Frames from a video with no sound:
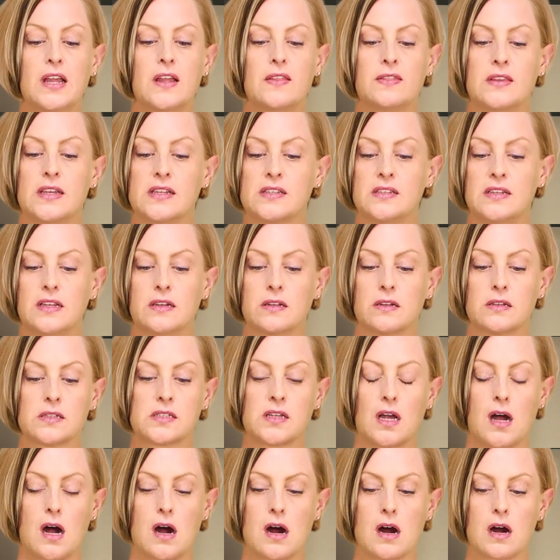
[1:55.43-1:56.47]
These needles
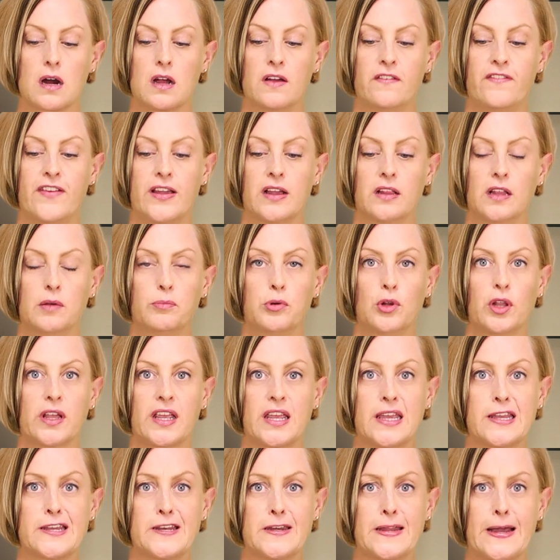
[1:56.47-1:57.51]
are available
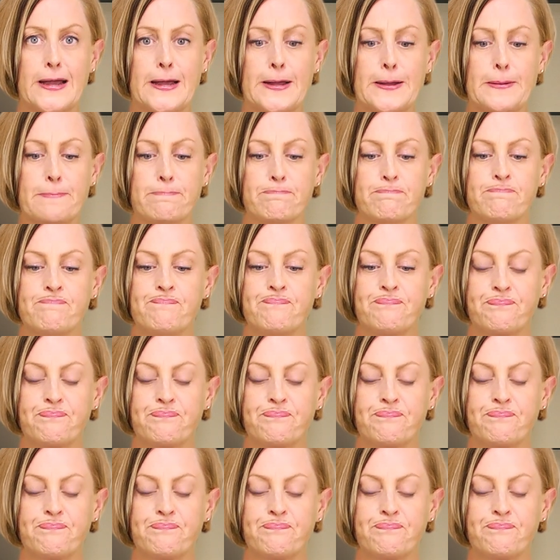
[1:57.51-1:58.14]
in